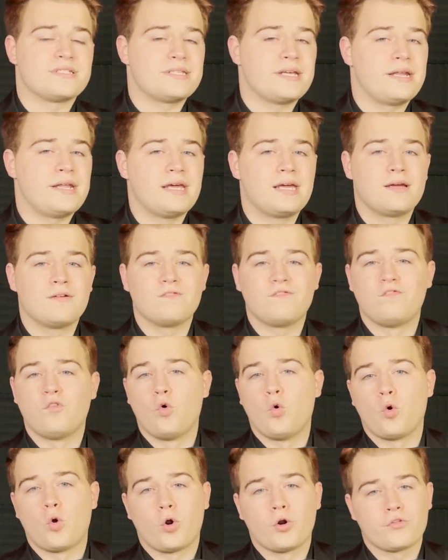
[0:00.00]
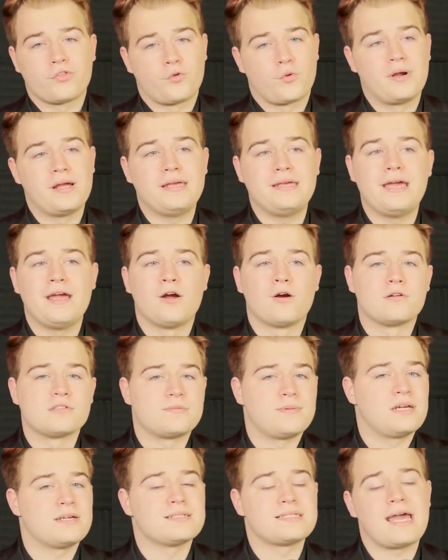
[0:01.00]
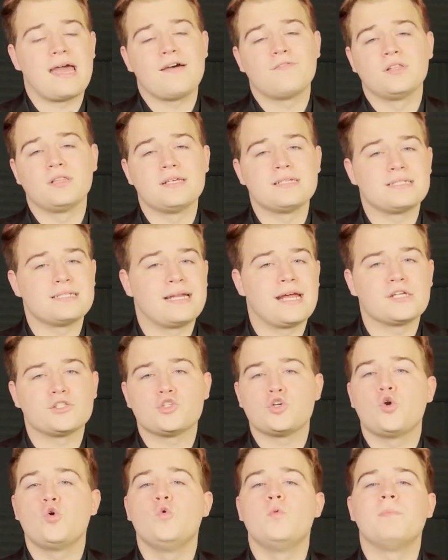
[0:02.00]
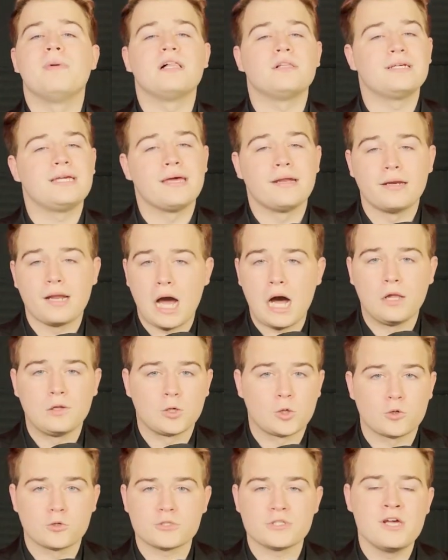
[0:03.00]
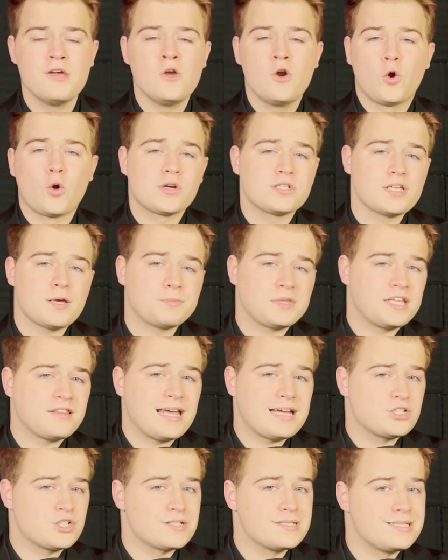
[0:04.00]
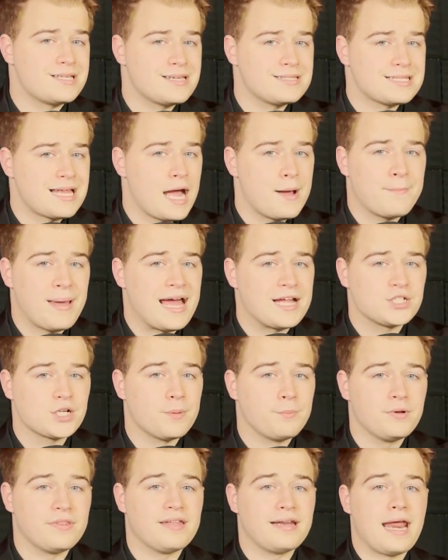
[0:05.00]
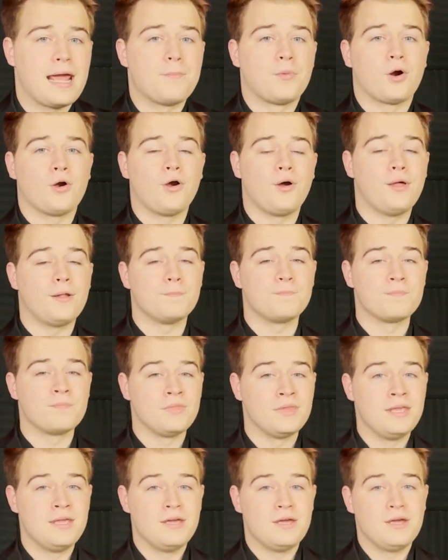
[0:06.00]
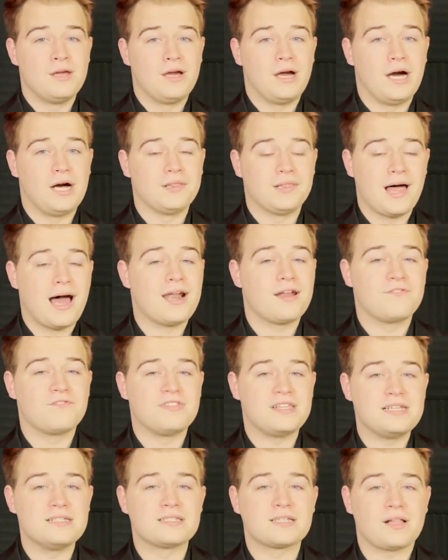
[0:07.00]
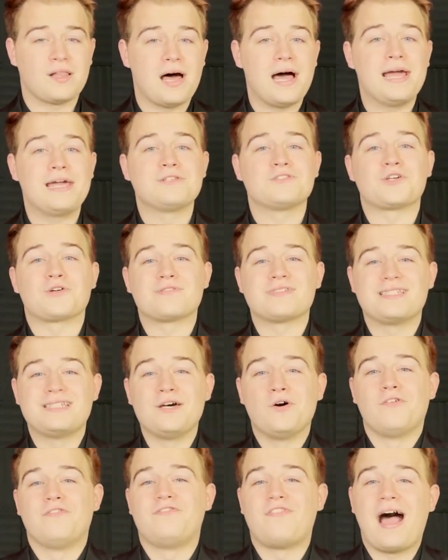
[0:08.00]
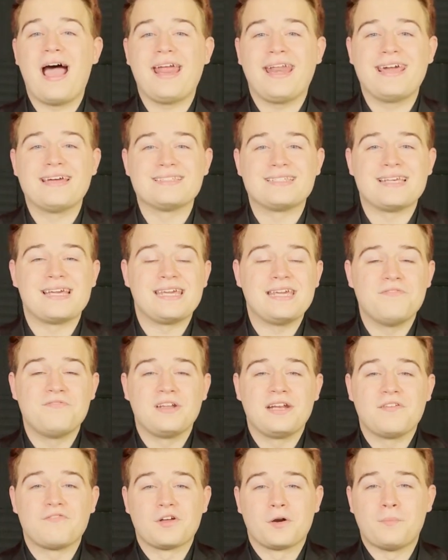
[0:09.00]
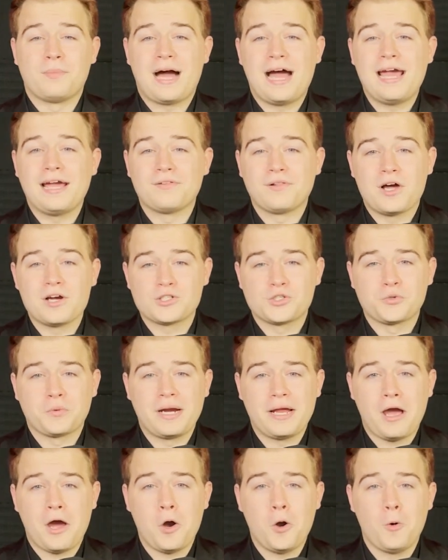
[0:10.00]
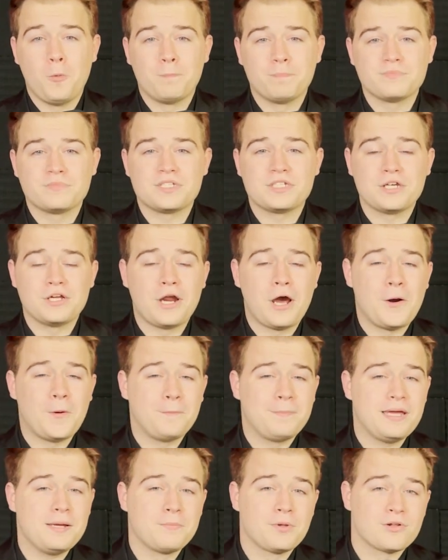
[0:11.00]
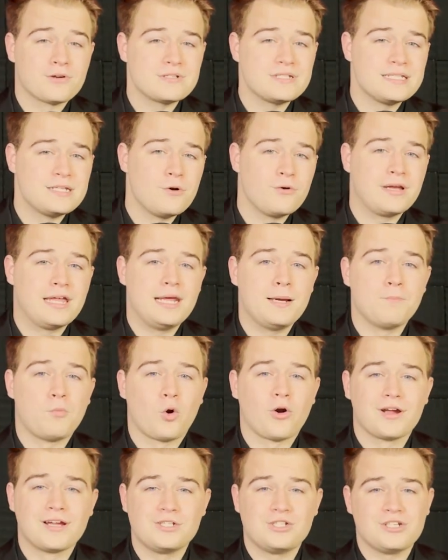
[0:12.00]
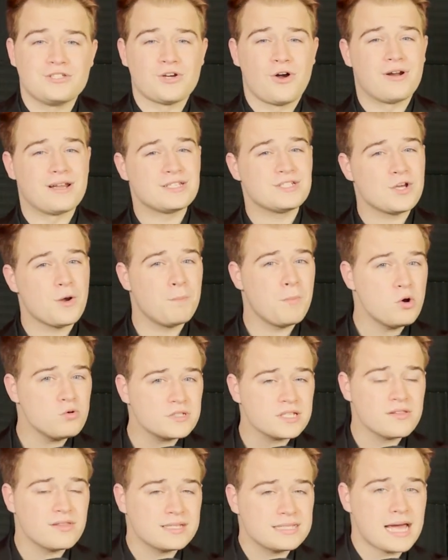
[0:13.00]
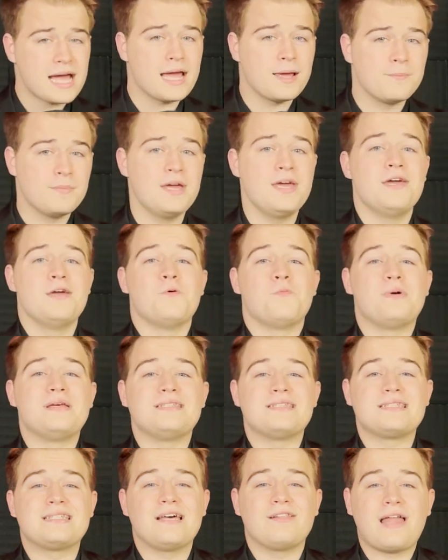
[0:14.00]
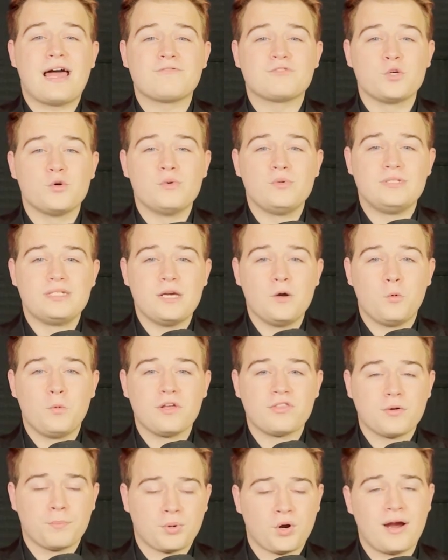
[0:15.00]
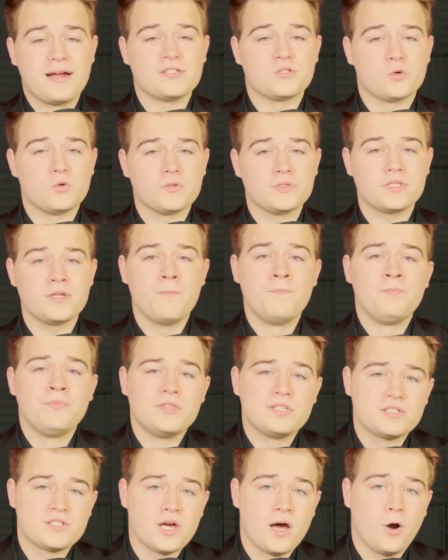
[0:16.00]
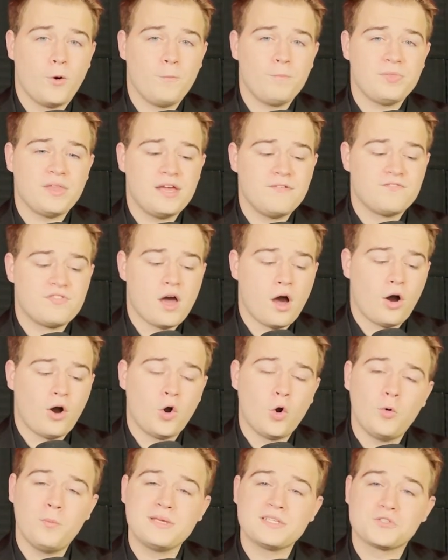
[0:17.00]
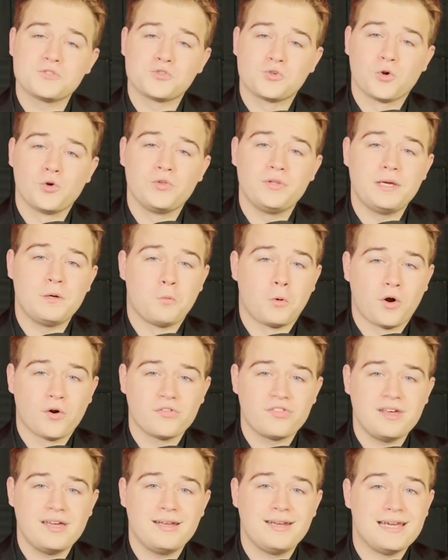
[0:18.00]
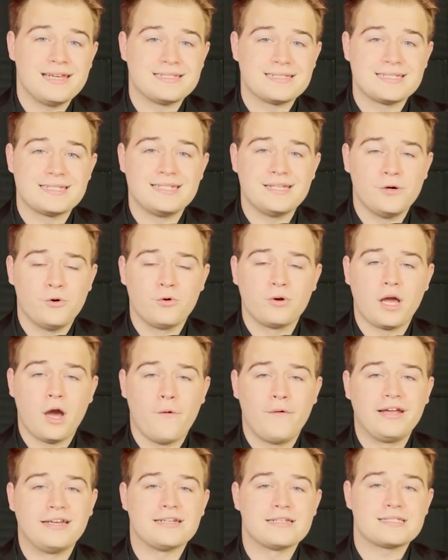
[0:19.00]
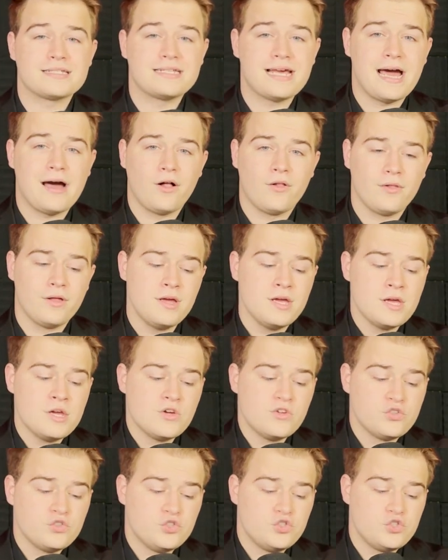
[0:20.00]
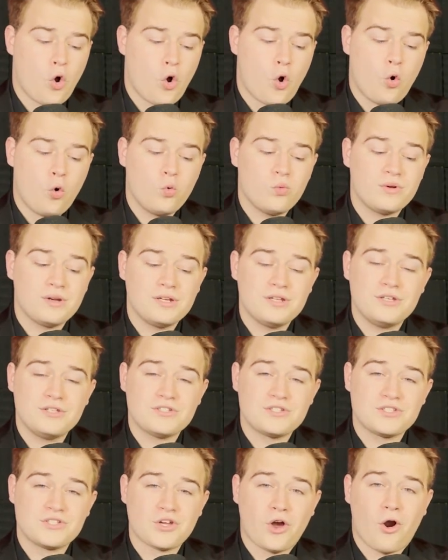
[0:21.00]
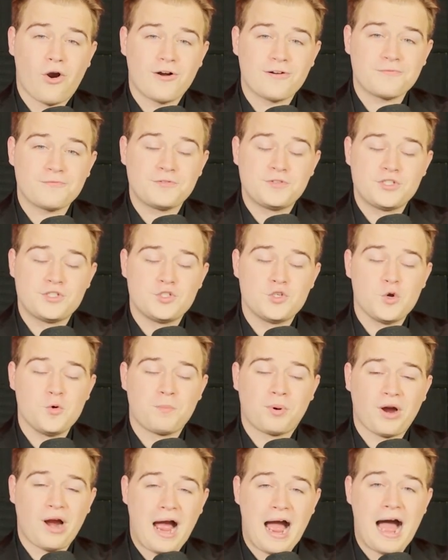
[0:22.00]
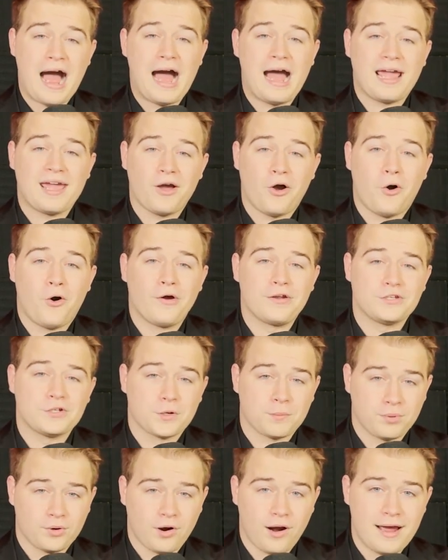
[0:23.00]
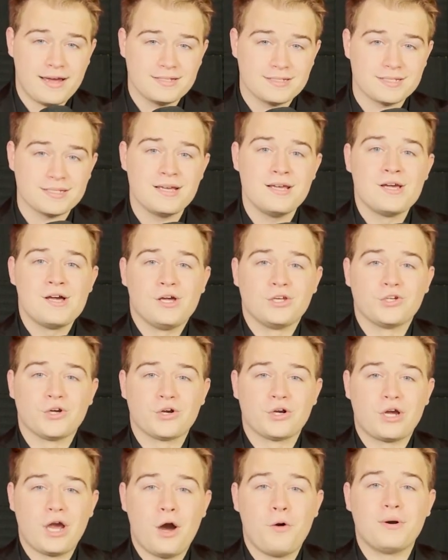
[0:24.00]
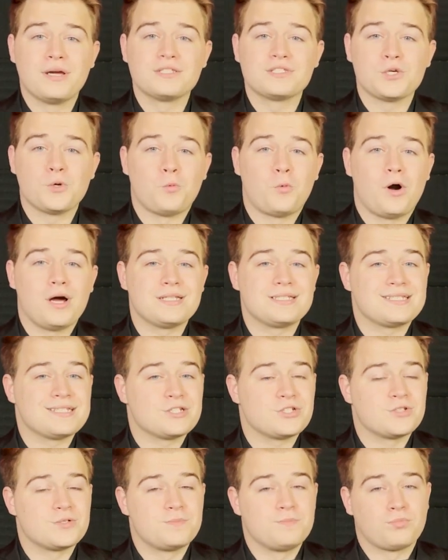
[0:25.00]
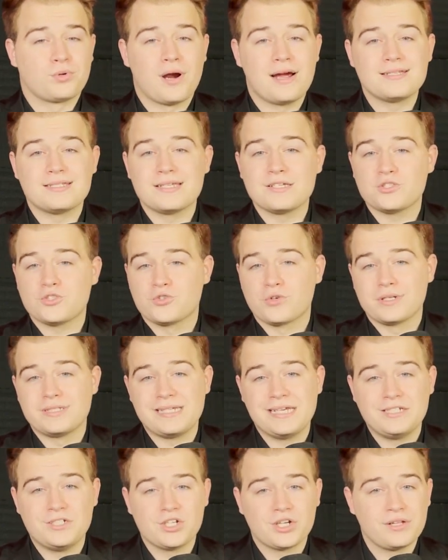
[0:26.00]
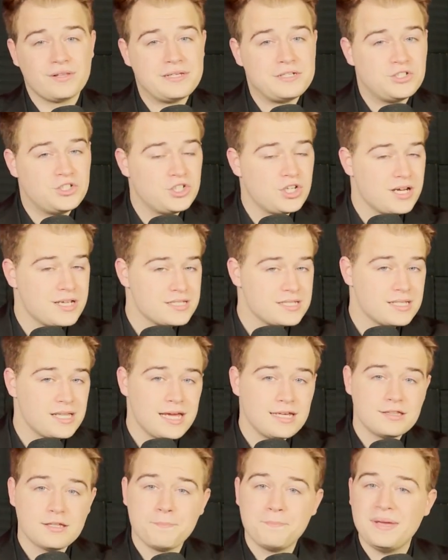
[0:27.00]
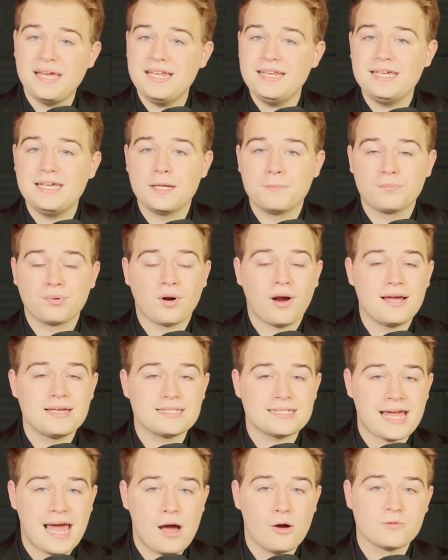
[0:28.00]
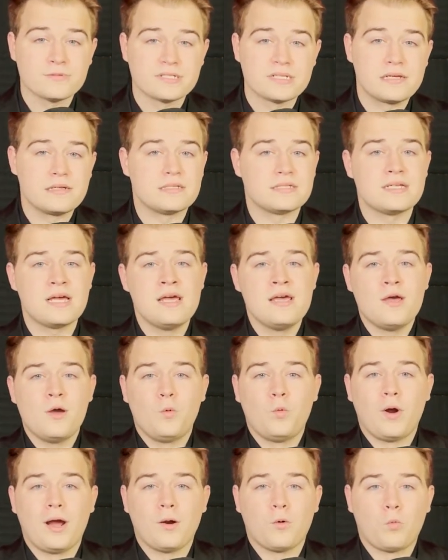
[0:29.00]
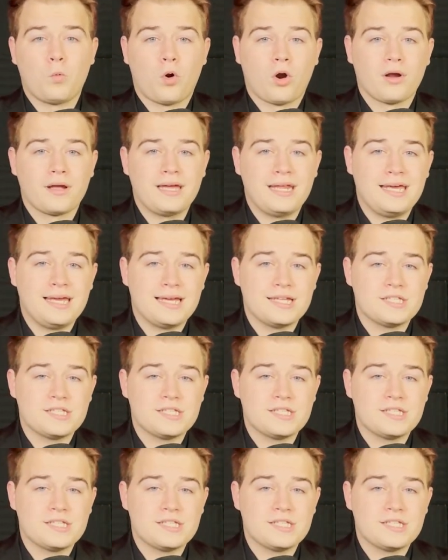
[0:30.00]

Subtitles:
they're sitting for 3 years because they have it listed at $2 million or something that just does not match up with the neighborhood. A lot of these clients are still financing, even if they're buying luxury homes. People are still getting mortgages on it. So most of the time, we still have to deal with appraisals. So if the home is truly worth it, it's still going to sell. Don't start super high on your price. You're going to want to price it strategically, just like the median price houses, where we're